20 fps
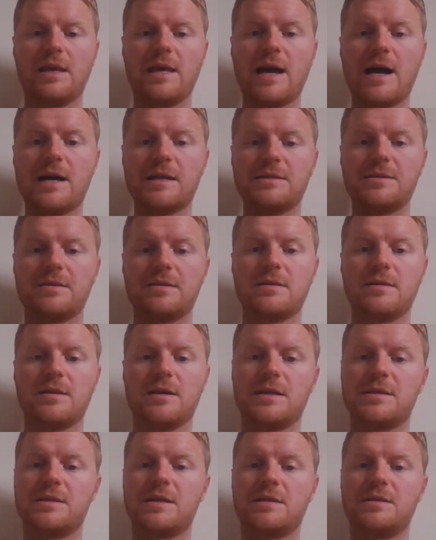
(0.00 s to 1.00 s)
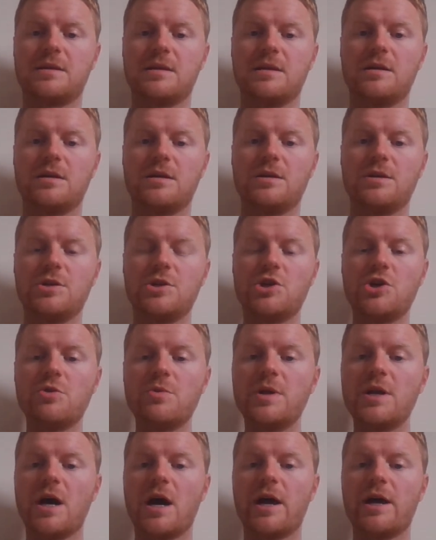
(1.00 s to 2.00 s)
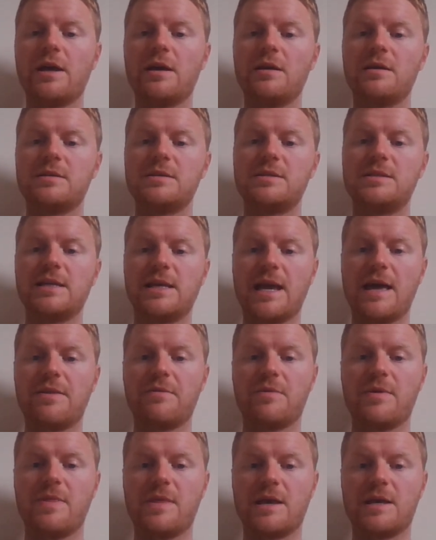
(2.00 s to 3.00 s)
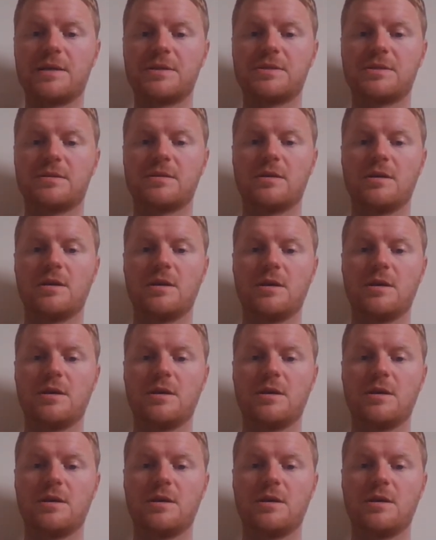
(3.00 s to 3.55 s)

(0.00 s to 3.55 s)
"Kat," I said, "you and I together in this.